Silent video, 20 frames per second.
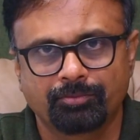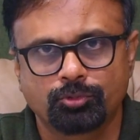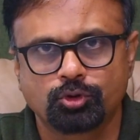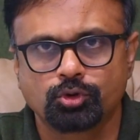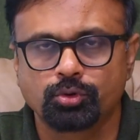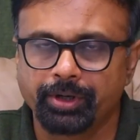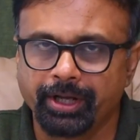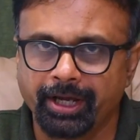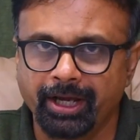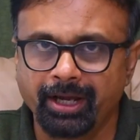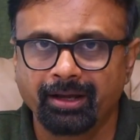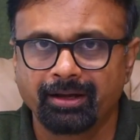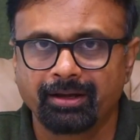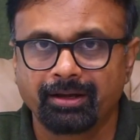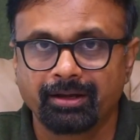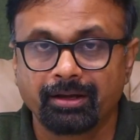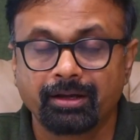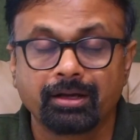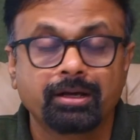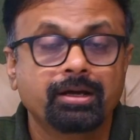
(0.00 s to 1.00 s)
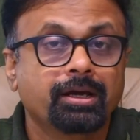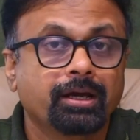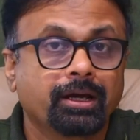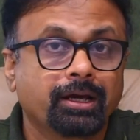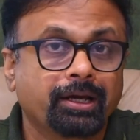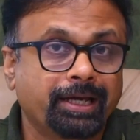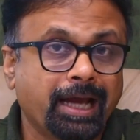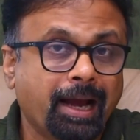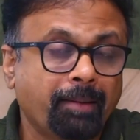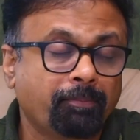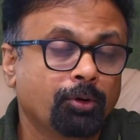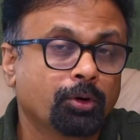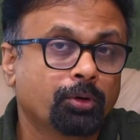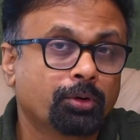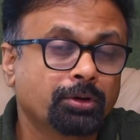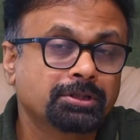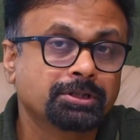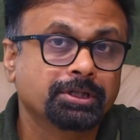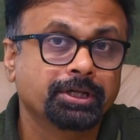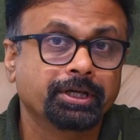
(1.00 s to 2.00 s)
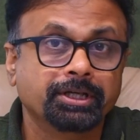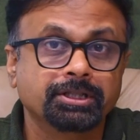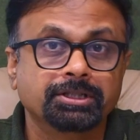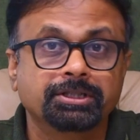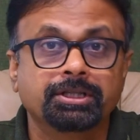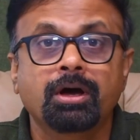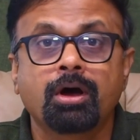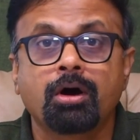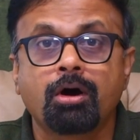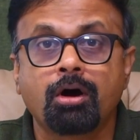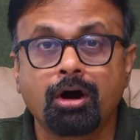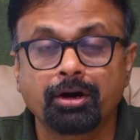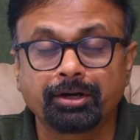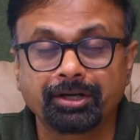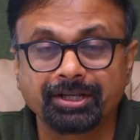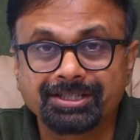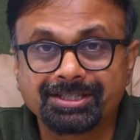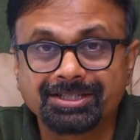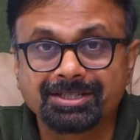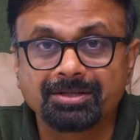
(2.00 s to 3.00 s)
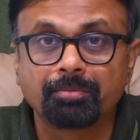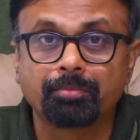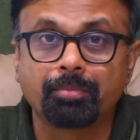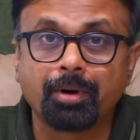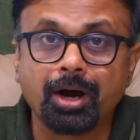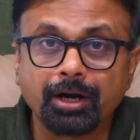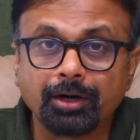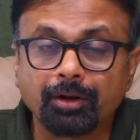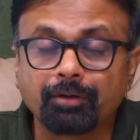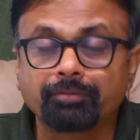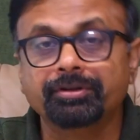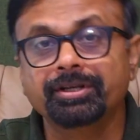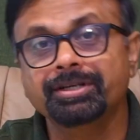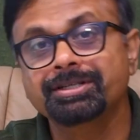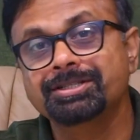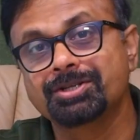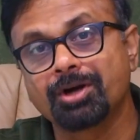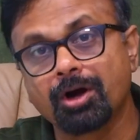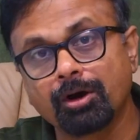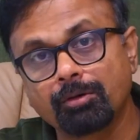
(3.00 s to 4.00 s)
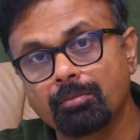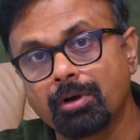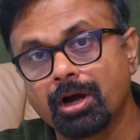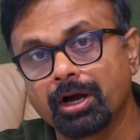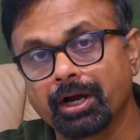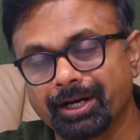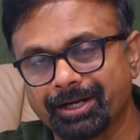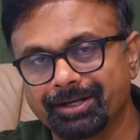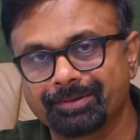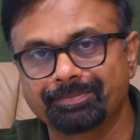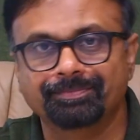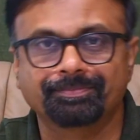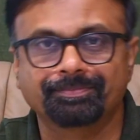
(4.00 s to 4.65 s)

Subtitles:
Today, capital goods is the hottest part of the stock market.